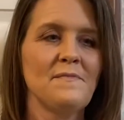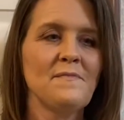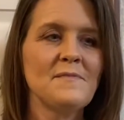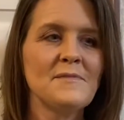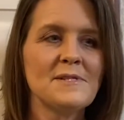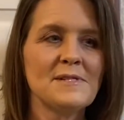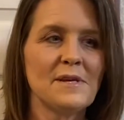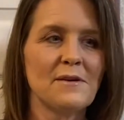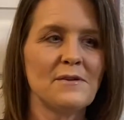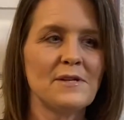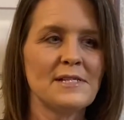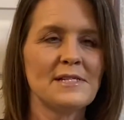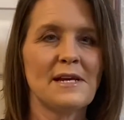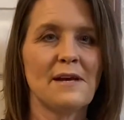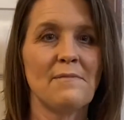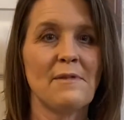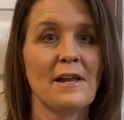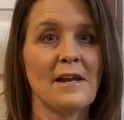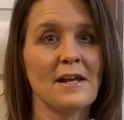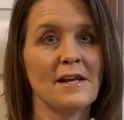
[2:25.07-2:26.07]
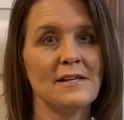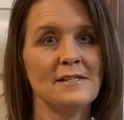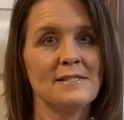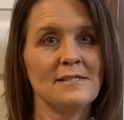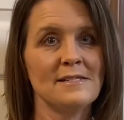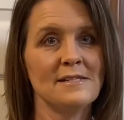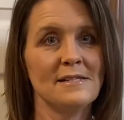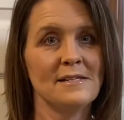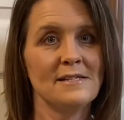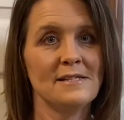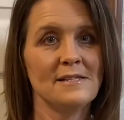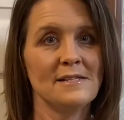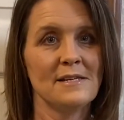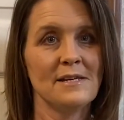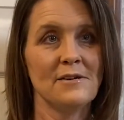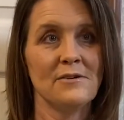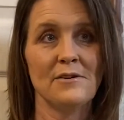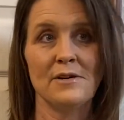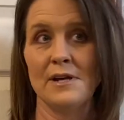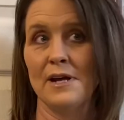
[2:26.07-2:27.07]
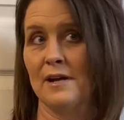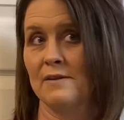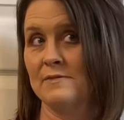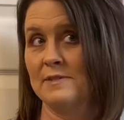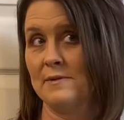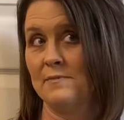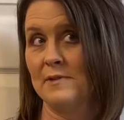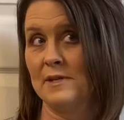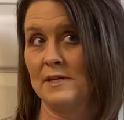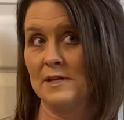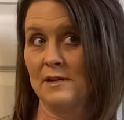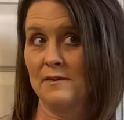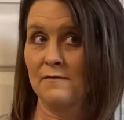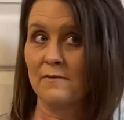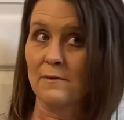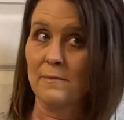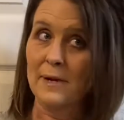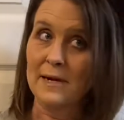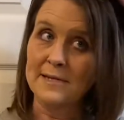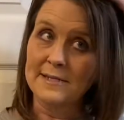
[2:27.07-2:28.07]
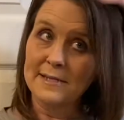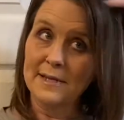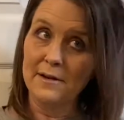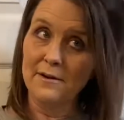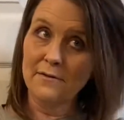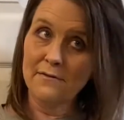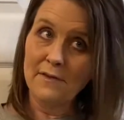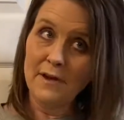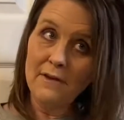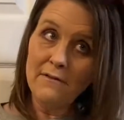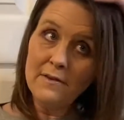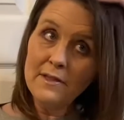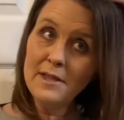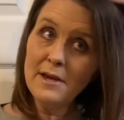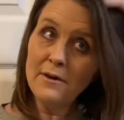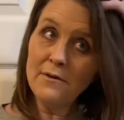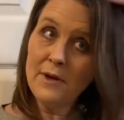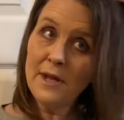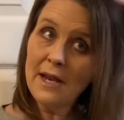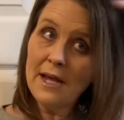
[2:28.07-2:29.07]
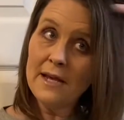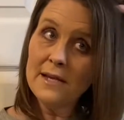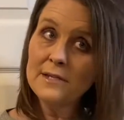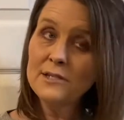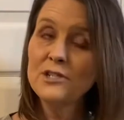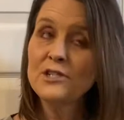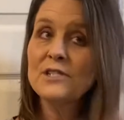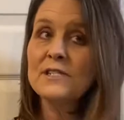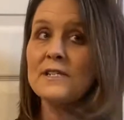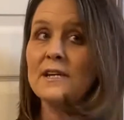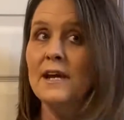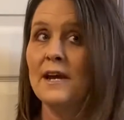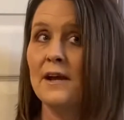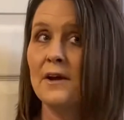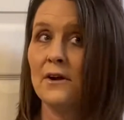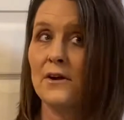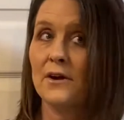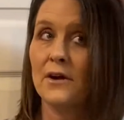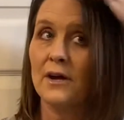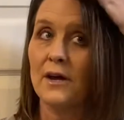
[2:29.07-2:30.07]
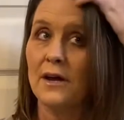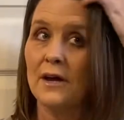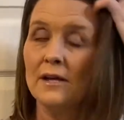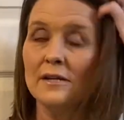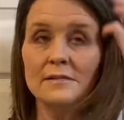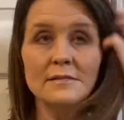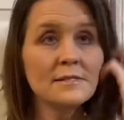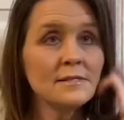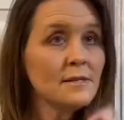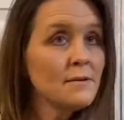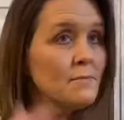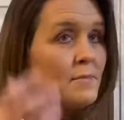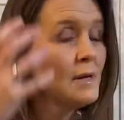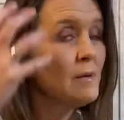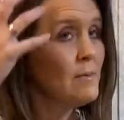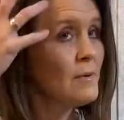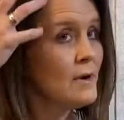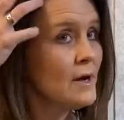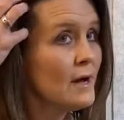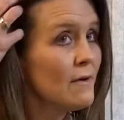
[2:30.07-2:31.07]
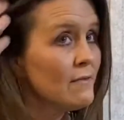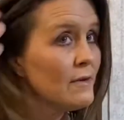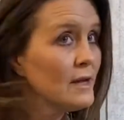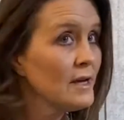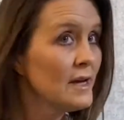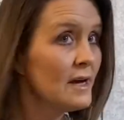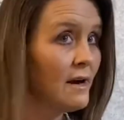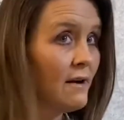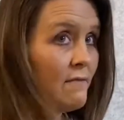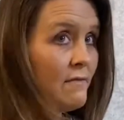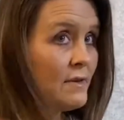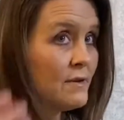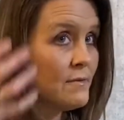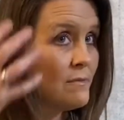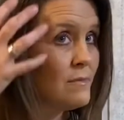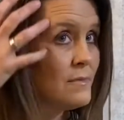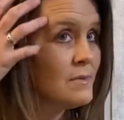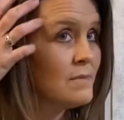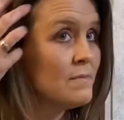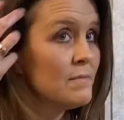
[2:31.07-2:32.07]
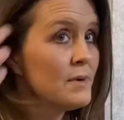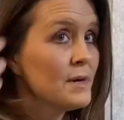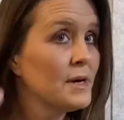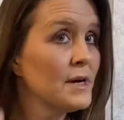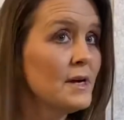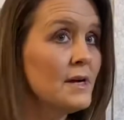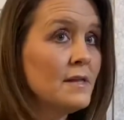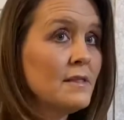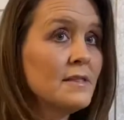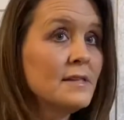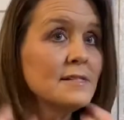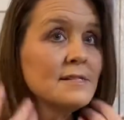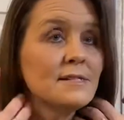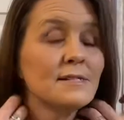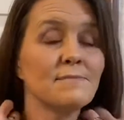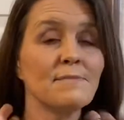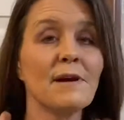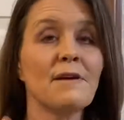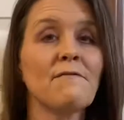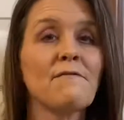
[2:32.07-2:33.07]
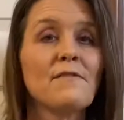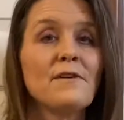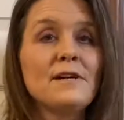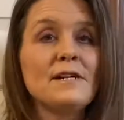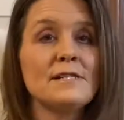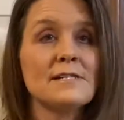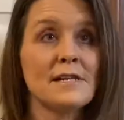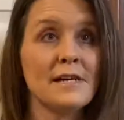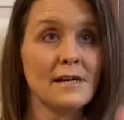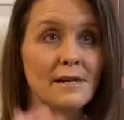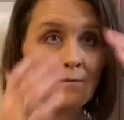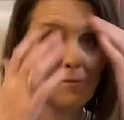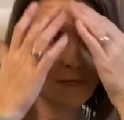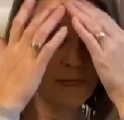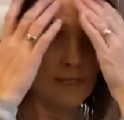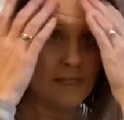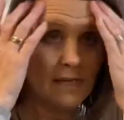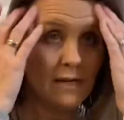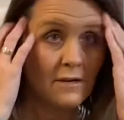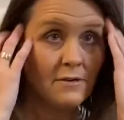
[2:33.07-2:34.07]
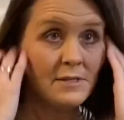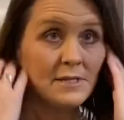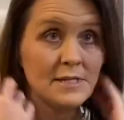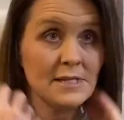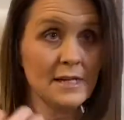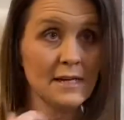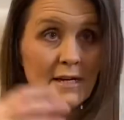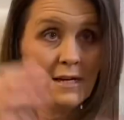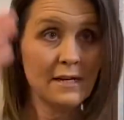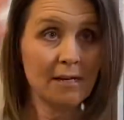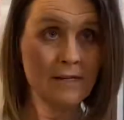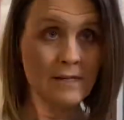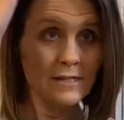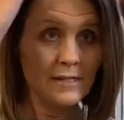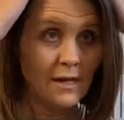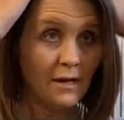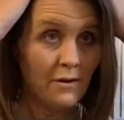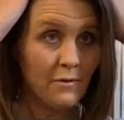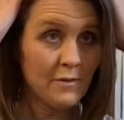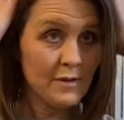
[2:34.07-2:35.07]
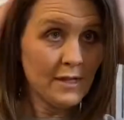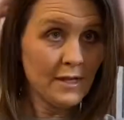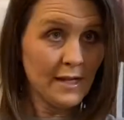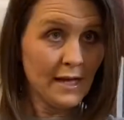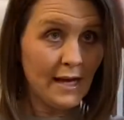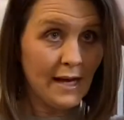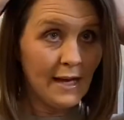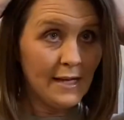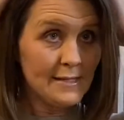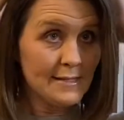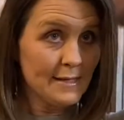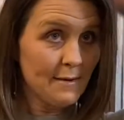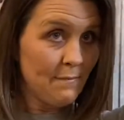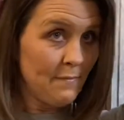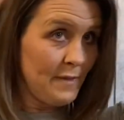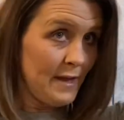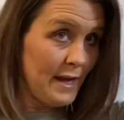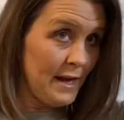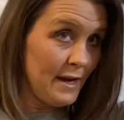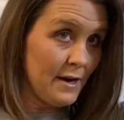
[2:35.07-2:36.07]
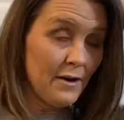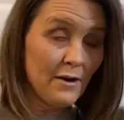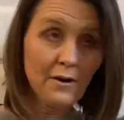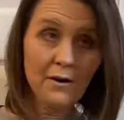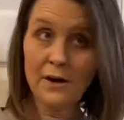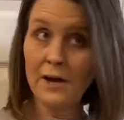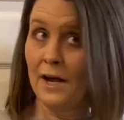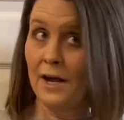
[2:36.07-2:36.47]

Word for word: the only time that I get to sit still and have something done for myself. Even though it is just a haircut and some people have to have them, but this is my free time is to go sit and talk with the ladies up there